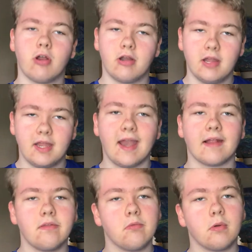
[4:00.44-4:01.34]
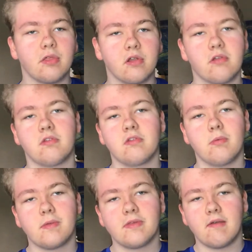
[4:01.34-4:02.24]
are already connected with the Curse of
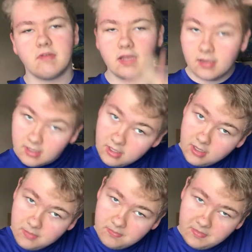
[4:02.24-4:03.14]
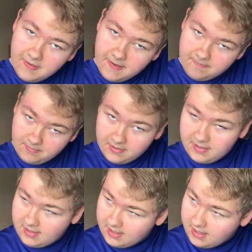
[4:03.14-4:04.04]
2170. Yeah,
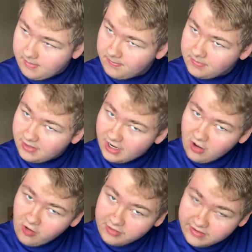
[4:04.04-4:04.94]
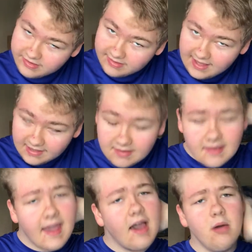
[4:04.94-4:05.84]
but you got all these
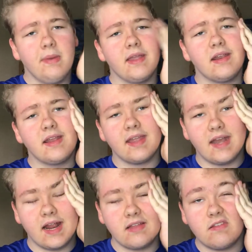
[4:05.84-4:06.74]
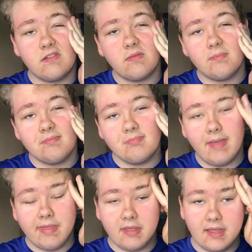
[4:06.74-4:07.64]
skits. How am I going to connect
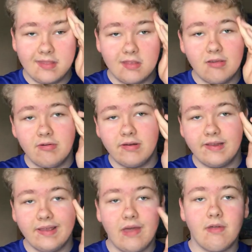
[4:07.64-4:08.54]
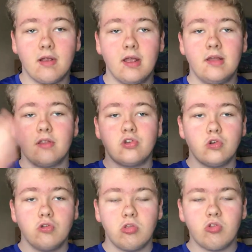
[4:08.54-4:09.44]
mainly the two together, the
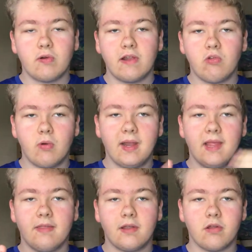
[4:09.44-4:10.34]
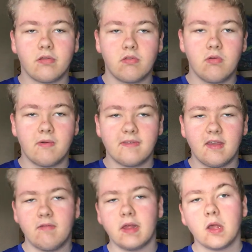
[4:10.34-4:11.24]
Truth of 2020 and the Curse of
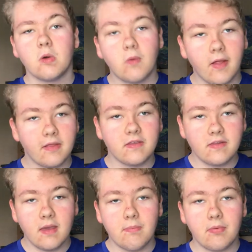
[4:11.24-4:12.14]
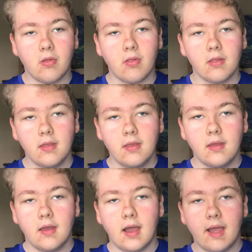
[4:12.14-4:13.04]
2170? Well, it's simple.
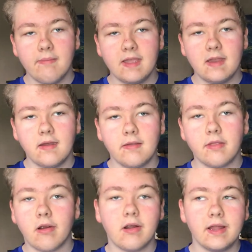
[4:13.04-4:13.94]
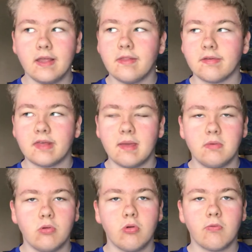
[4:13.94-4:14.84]
I mean, they're already in the
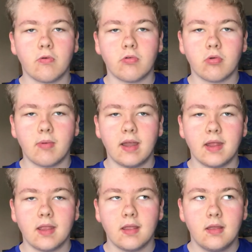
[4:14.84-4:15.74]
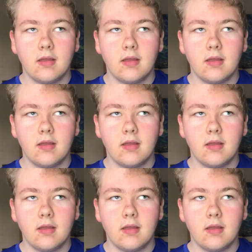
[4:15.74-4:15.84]
same universe already.